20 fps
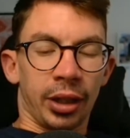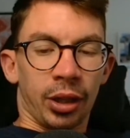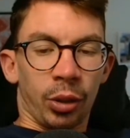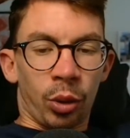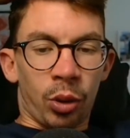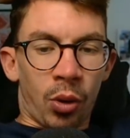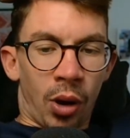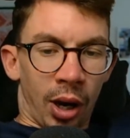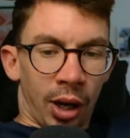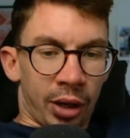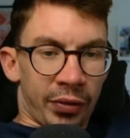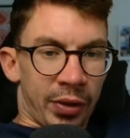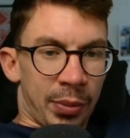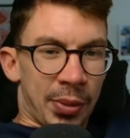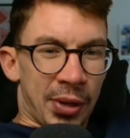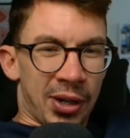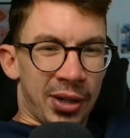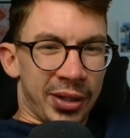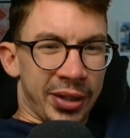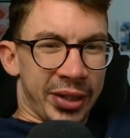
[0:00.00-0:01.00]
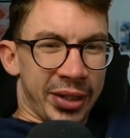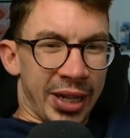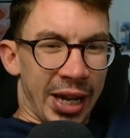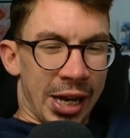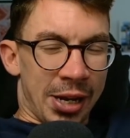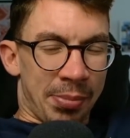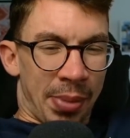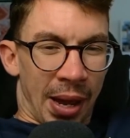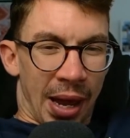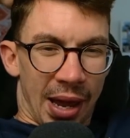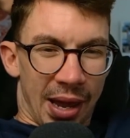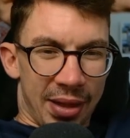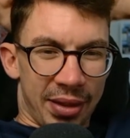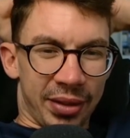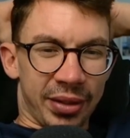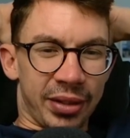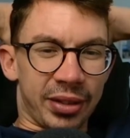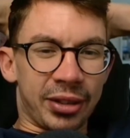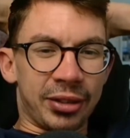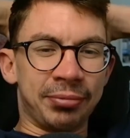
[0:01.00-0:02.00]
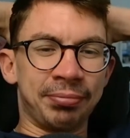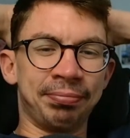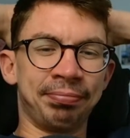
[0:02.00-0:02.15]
Will Harvey Barnes take pens?